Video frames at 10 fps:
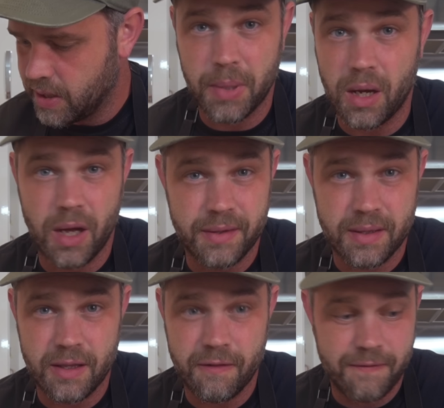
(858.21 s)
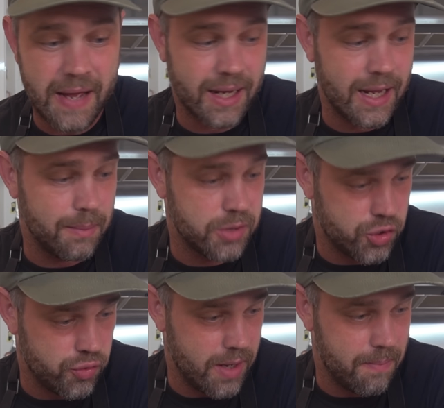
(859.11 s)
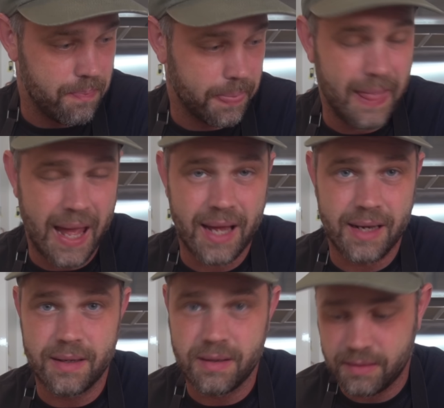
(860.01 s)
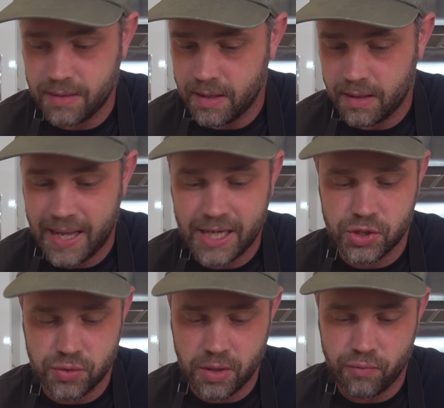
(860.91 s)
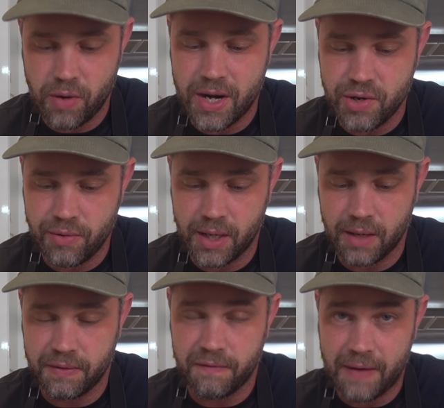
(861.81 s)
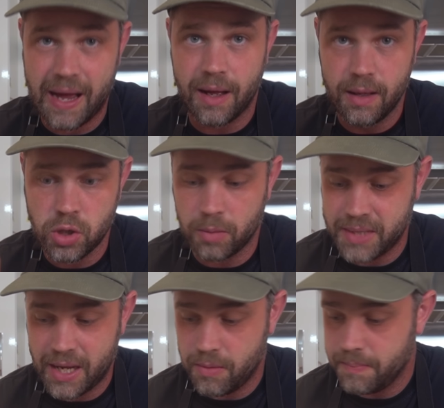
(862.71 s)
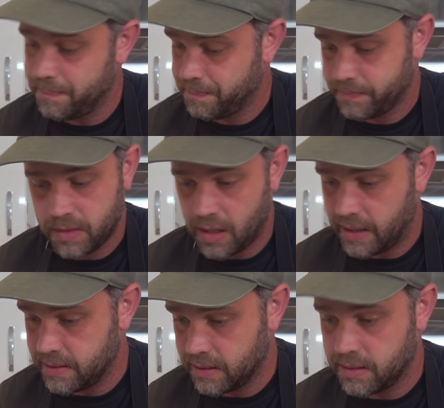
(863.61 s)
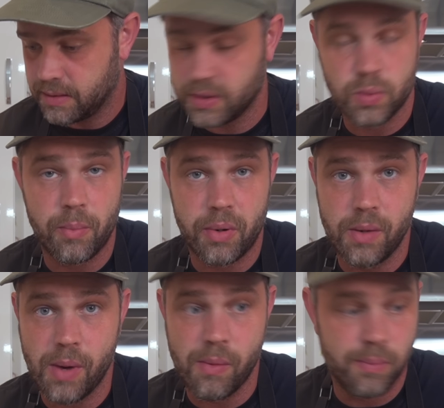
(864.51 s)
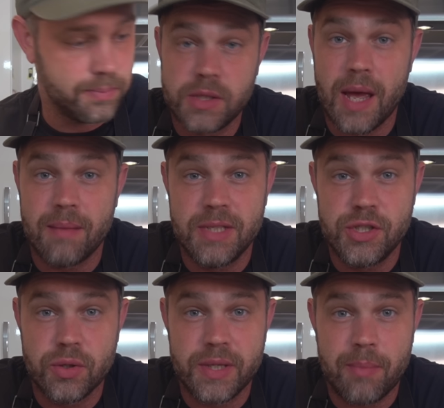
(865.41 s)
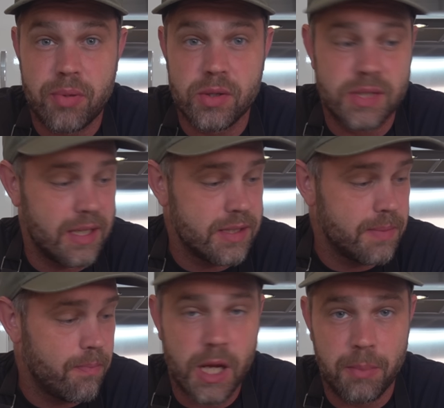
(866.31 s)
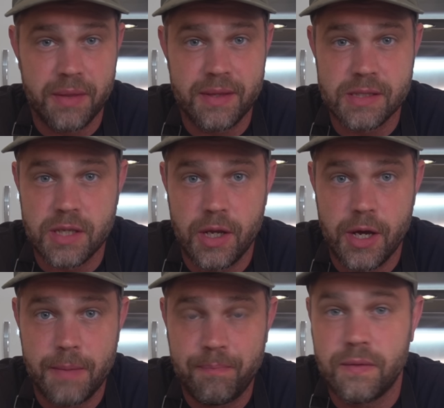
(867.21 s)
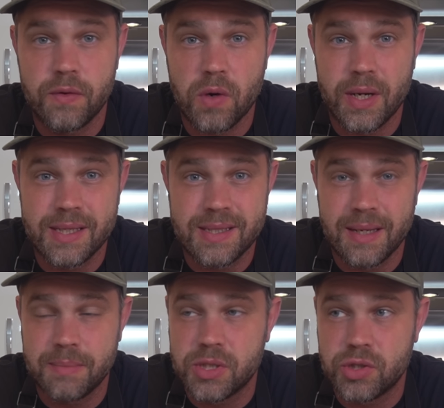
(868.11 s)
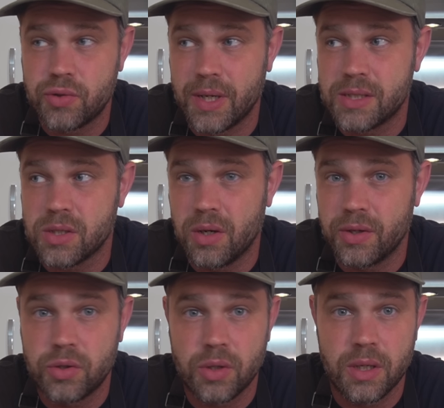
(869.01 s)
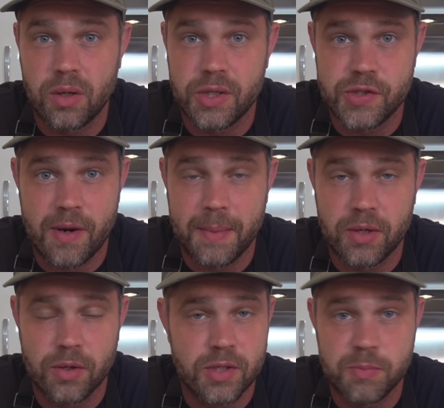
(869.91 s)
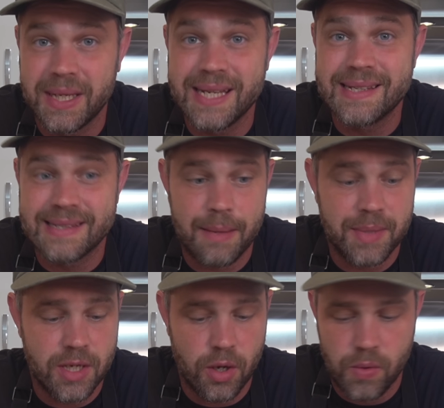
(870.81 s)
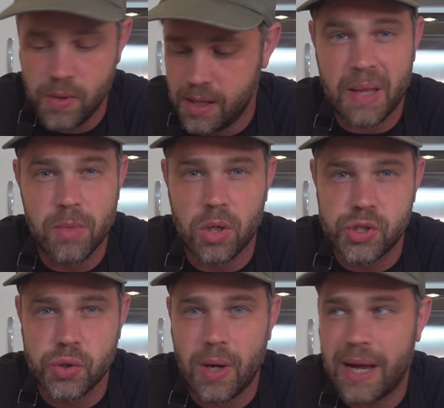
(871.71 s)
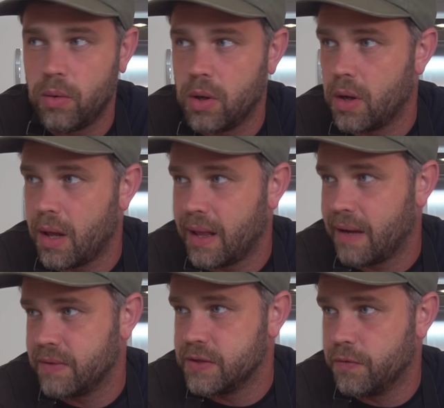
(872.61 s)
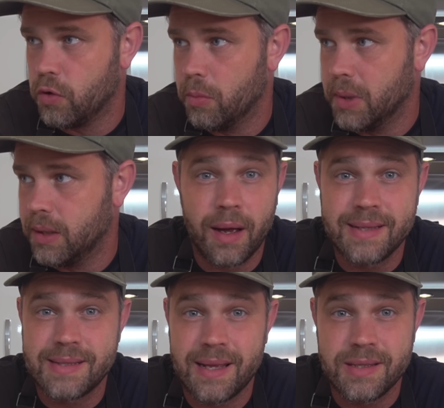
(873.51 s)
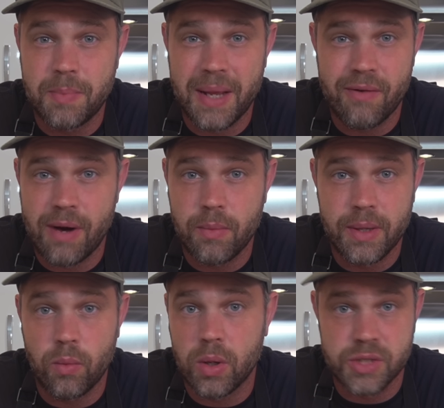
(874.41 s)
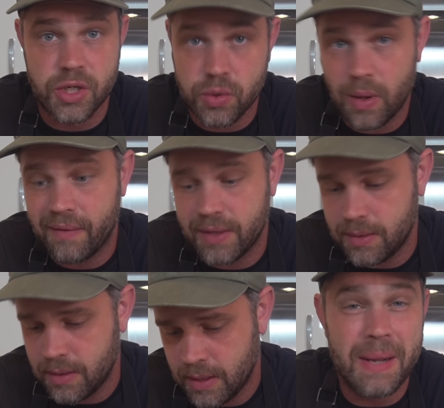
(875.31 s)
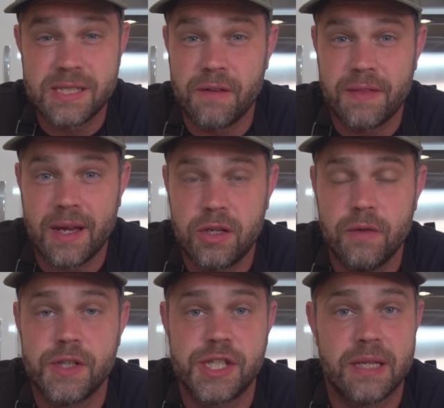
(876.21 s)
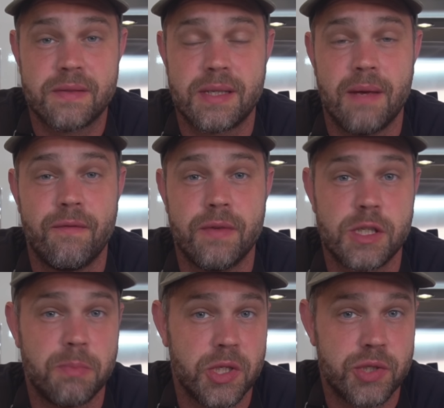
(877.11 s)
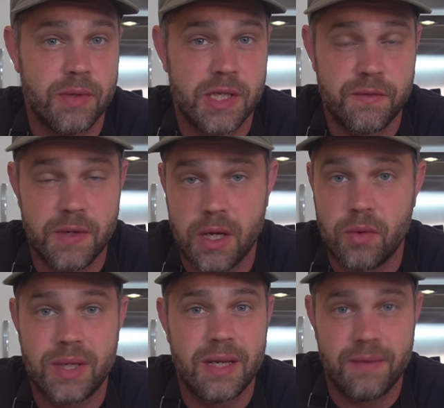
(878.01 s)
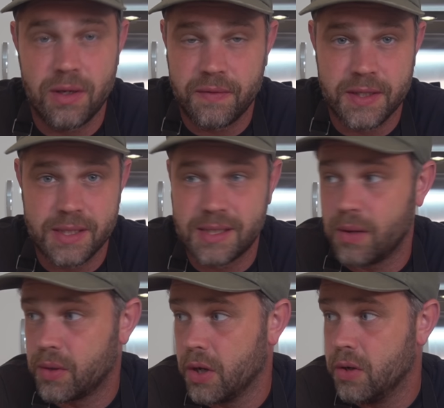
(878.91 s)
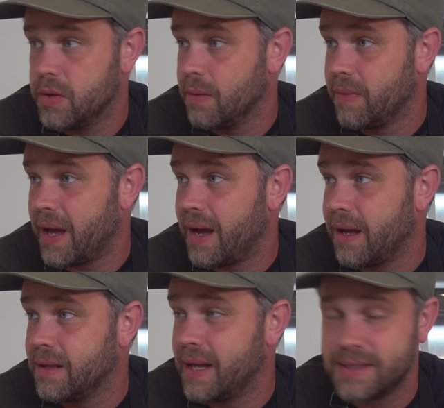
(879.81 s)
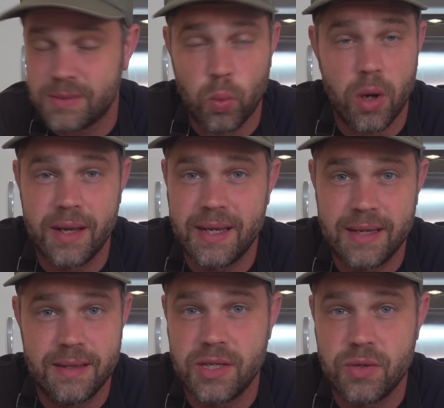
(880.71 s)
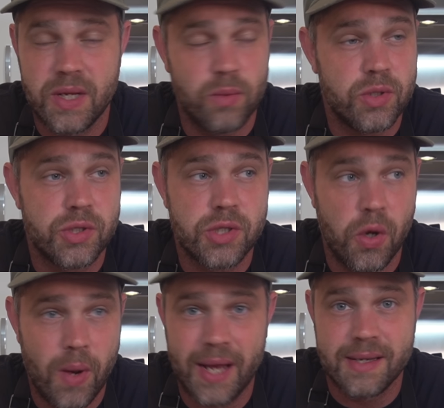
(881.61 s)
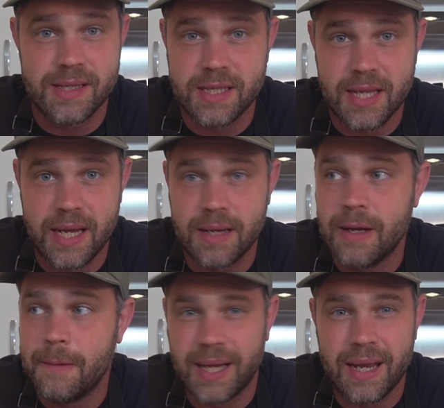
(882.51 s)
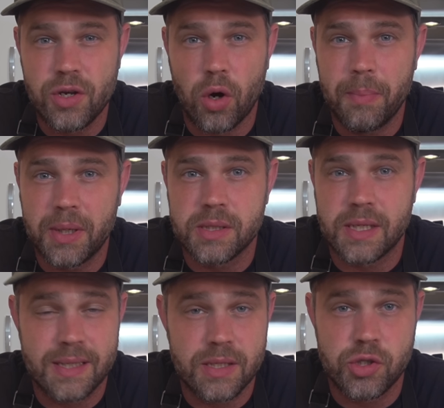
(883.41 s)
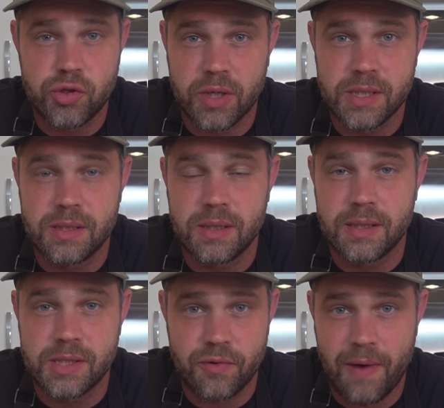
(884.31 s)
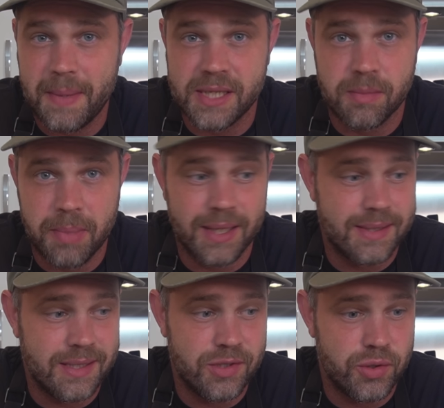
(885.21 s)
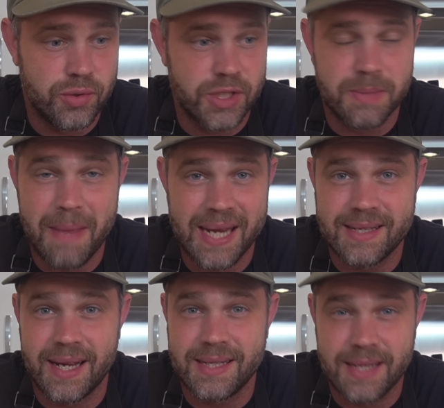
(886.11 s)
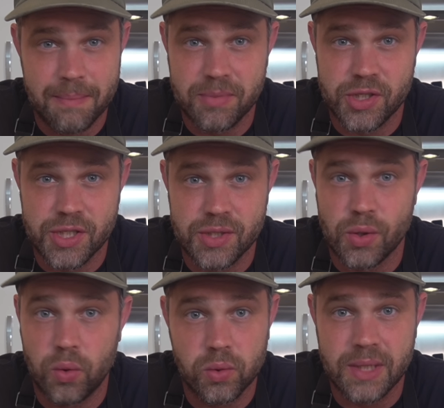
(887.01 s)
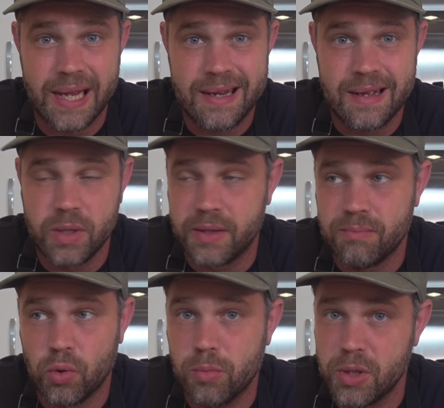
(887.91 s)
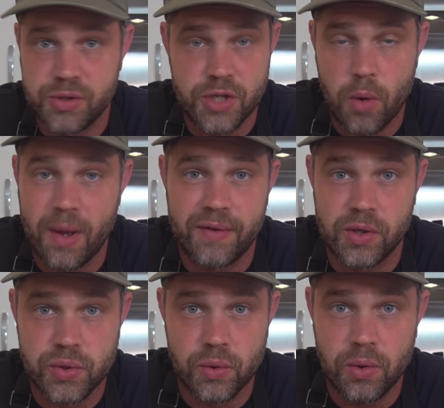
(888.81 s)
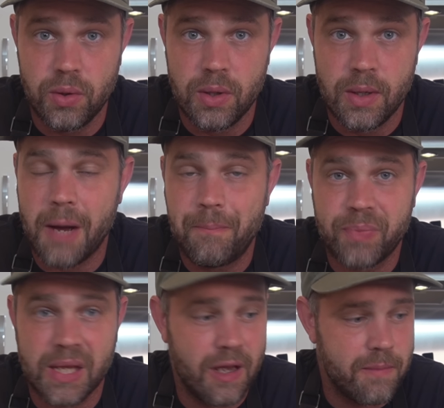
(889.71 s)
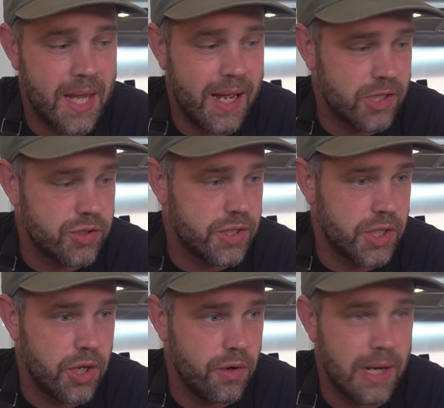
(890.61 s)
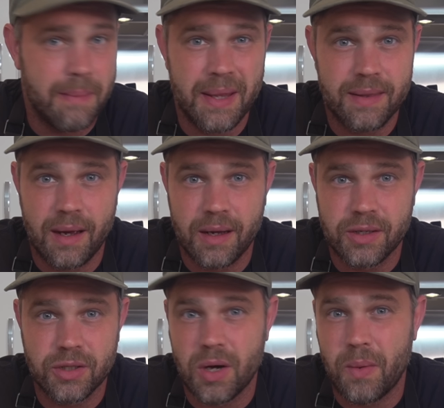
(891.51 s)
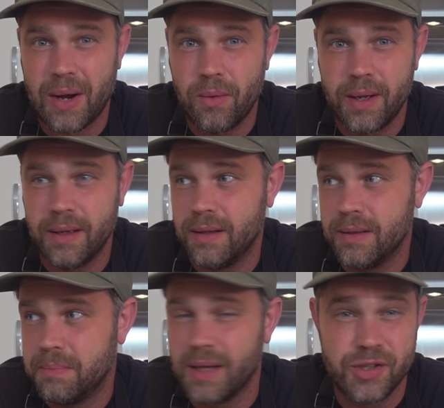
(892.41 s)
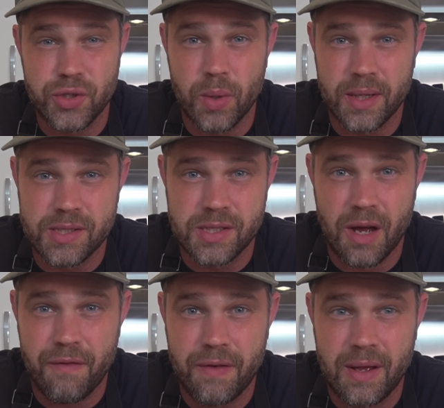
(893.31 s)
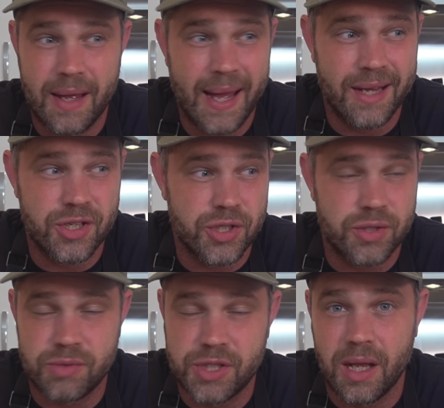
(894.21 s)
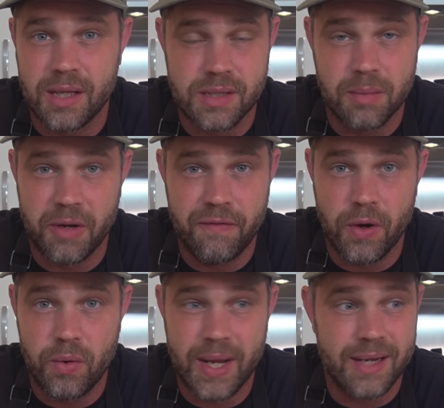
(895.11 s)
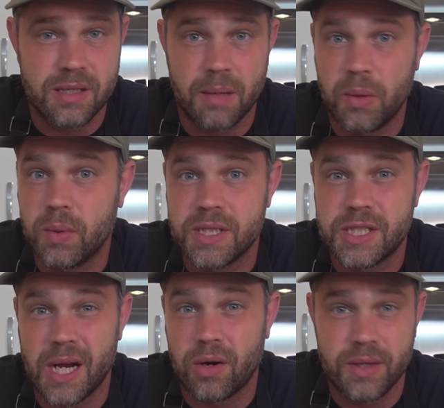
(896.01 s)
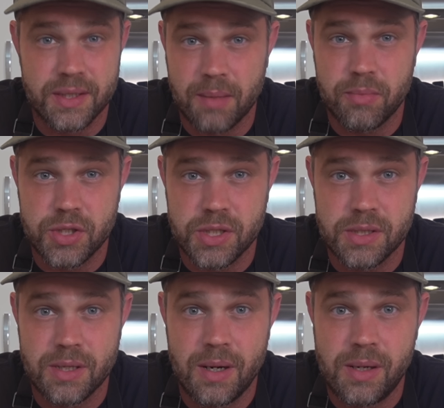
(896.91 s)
But other than the fat cap trim and the extra rendering of the fat top down, I think this went pretty well. So yeah, enjoyed that process. A couple of things to learn. If you've got any tips, tricks on cooking on ceramic cookers, please let me know. I'm not sure how long I'll have this for, but I intend to play around with it whilst I do have it. Massive thank you for Chef's Temp for sponsoring this video, giving off the discount code. That S1 in the unit was so handy today. And again, not because I didn't trust the ceramic's ability to just maintain temperatures all day with almost no effort at all, but gave me that extra security and meant that I could go out and do other stuff and just glance at my phone anytime I want to check on the temperatures.